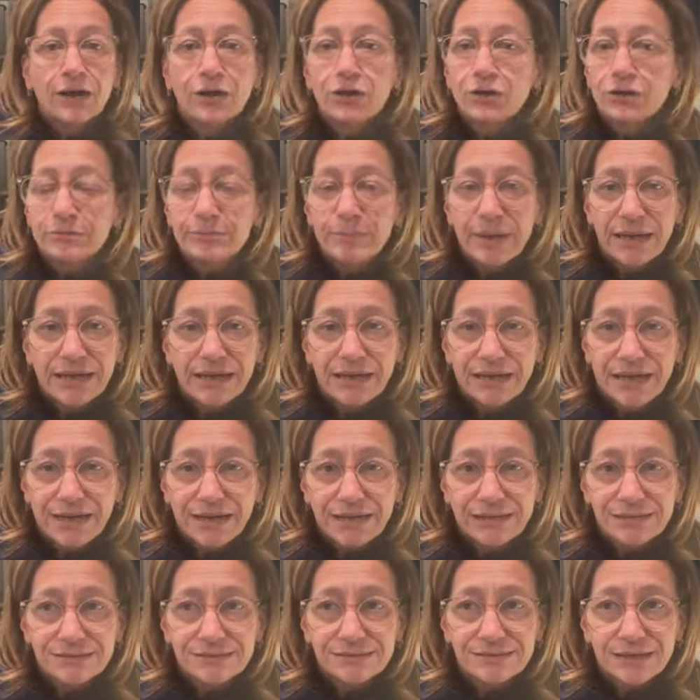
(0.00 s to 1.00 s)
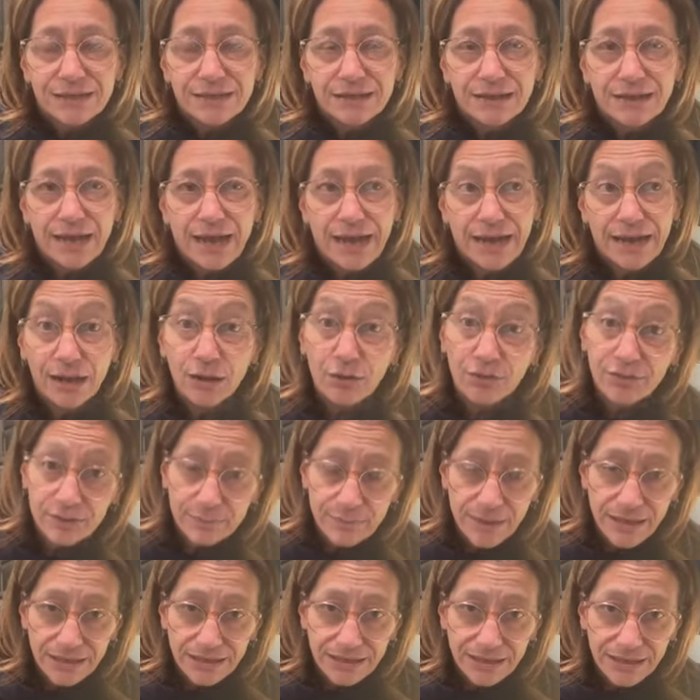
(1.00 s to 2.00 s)
a good mayonnaise, a
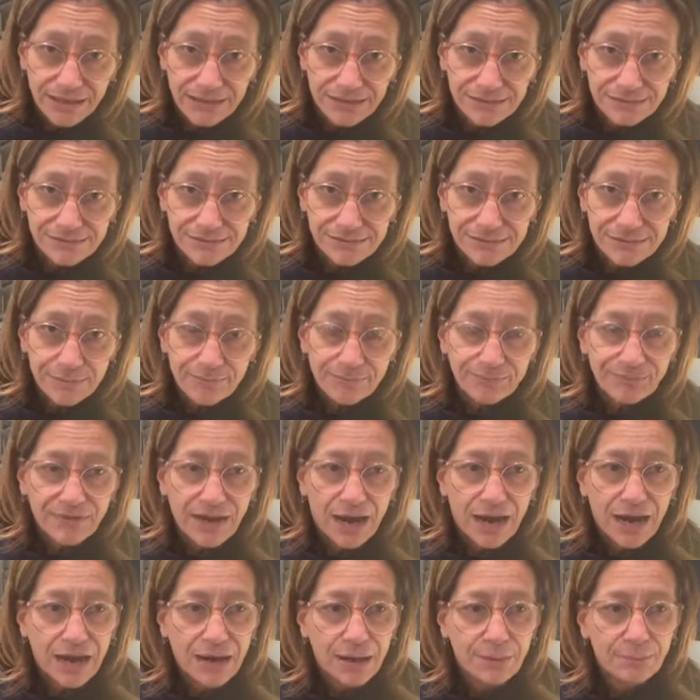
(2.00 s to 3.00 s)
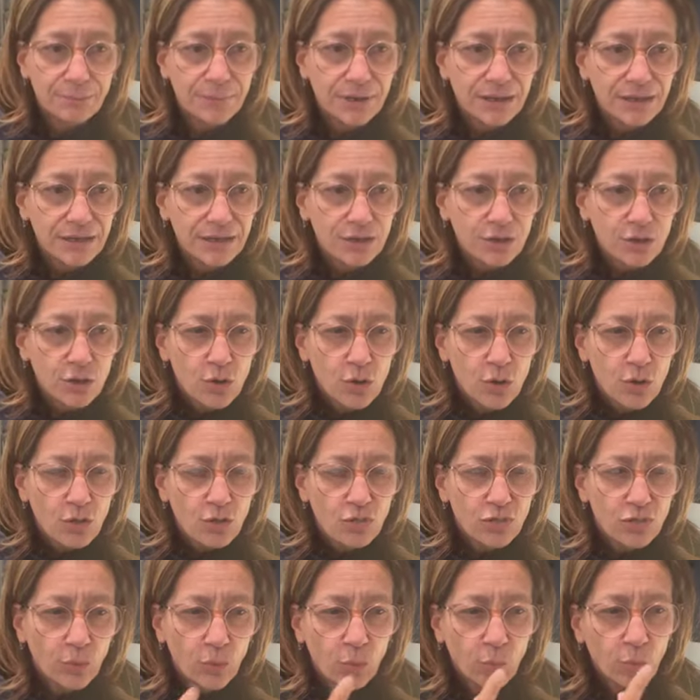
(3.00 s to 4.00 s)
healthy mayonnaise.
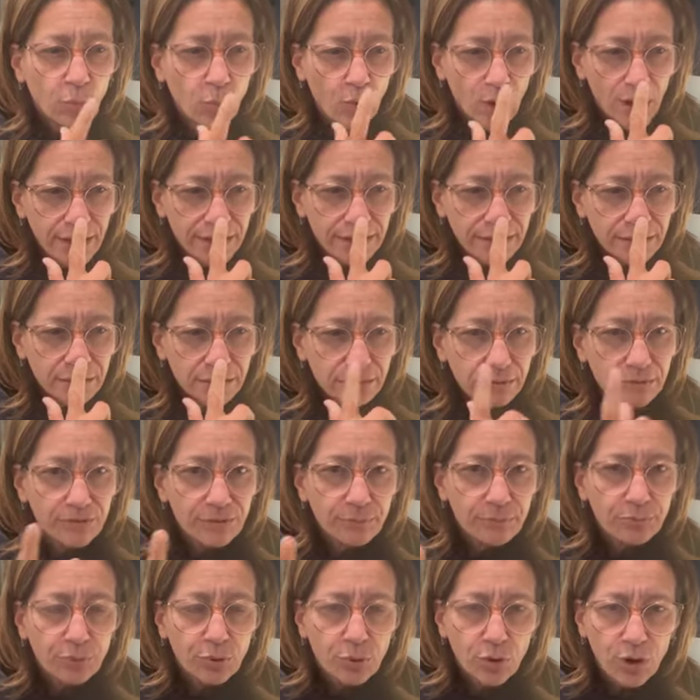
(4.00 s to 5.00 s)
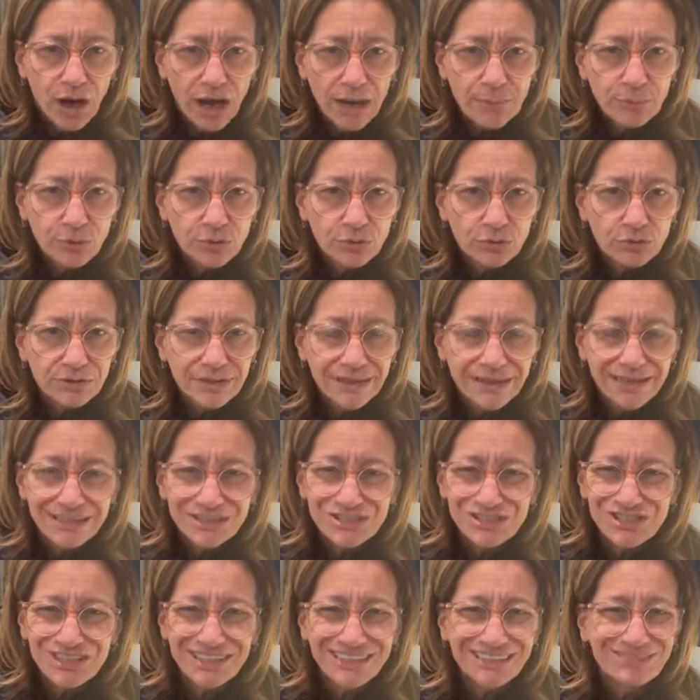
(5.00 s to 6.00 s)
The one, Primal
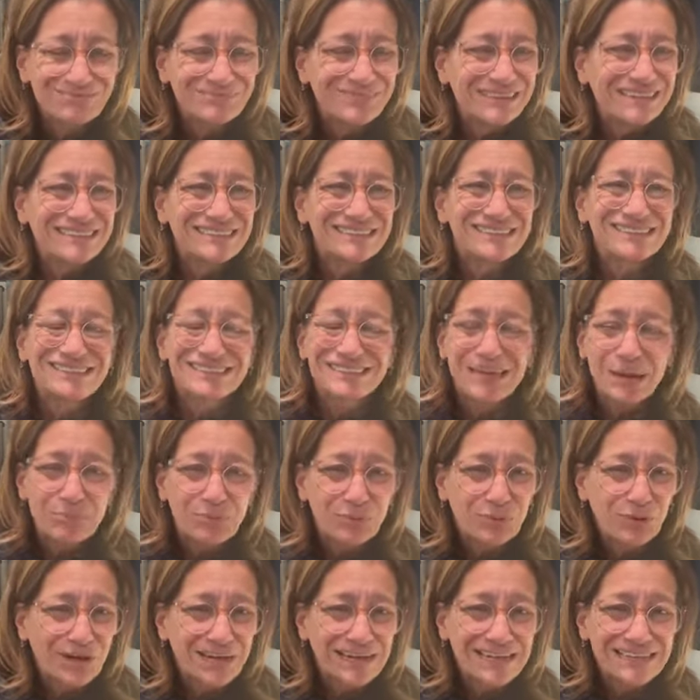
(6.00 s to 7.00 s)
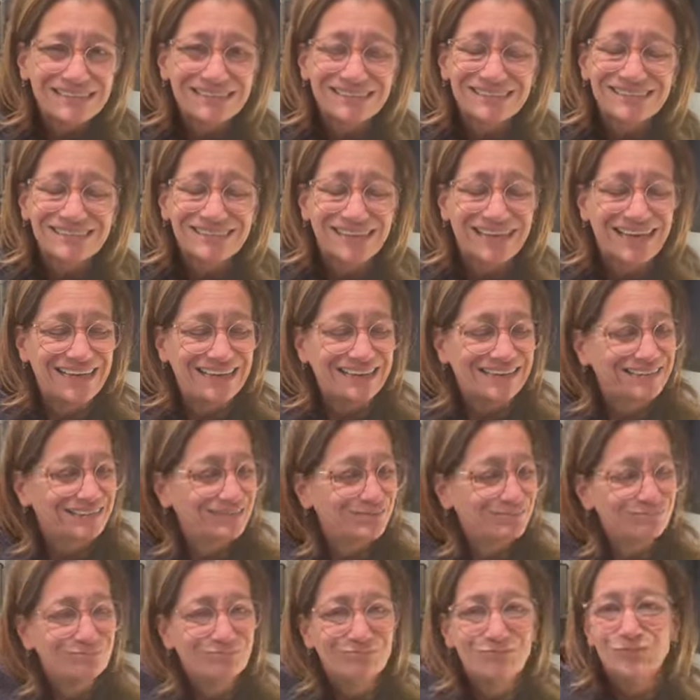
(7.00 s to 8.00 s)
Kitchen, it separates
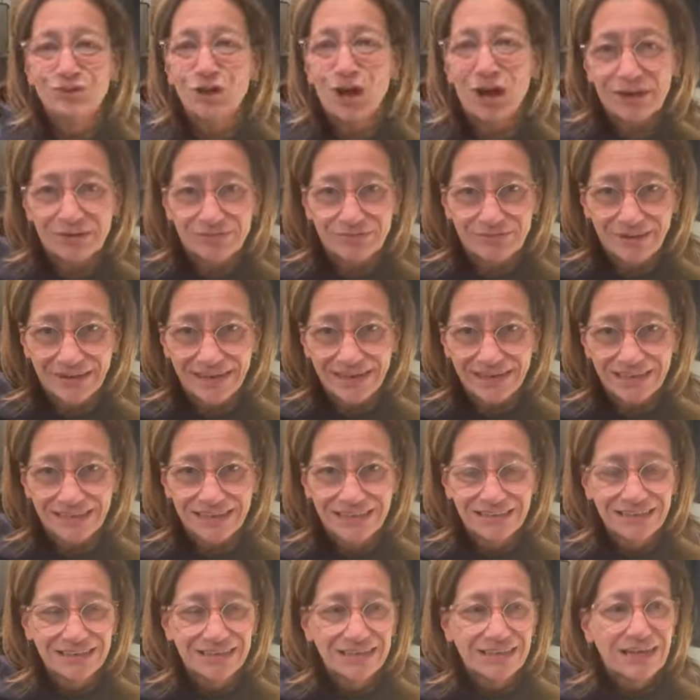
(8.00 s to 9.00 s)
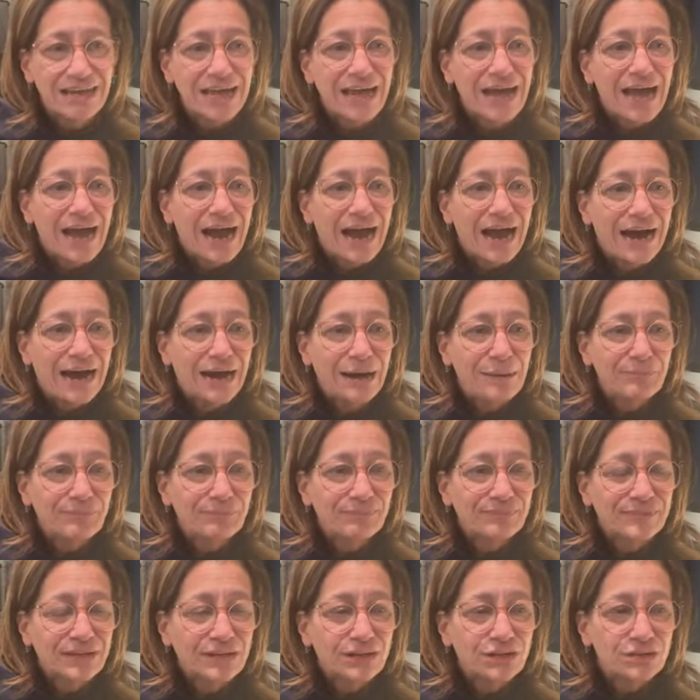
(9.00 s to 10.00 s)
and not a fan.
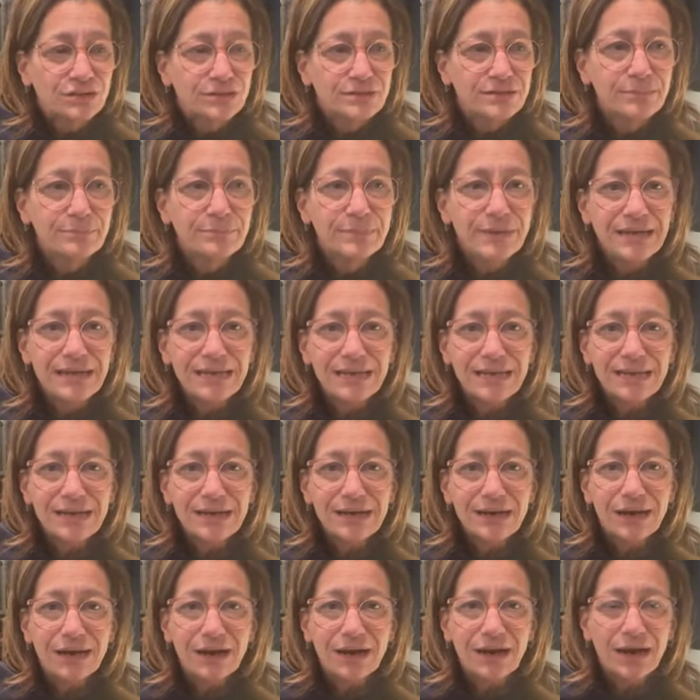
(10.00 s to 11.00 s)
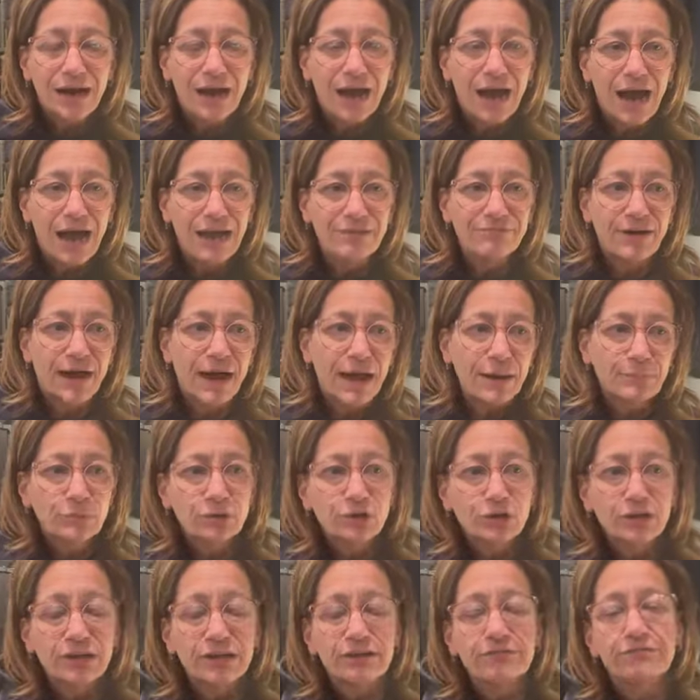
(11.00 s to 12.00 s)
To me, if
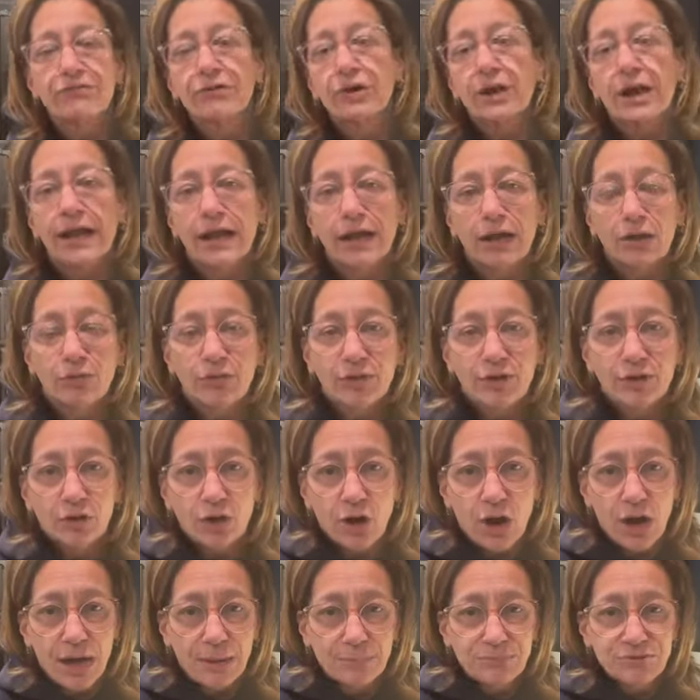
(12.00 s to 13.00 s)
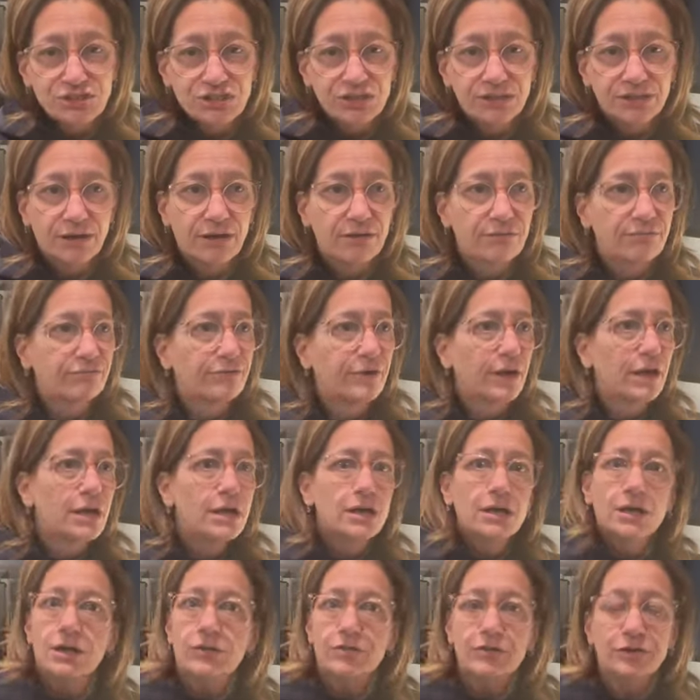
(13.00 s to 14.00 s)
I'm looking for a healthier option of
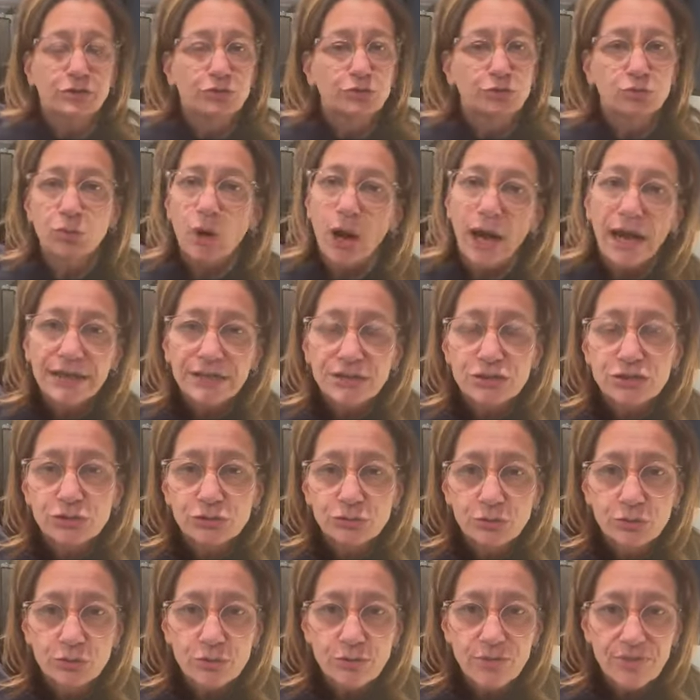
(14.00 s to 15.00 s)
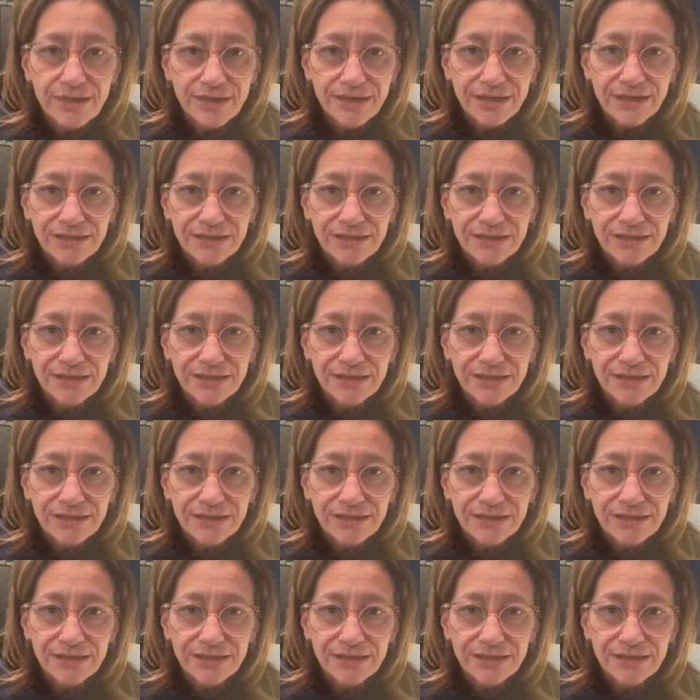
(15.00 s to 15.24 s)
the tried and true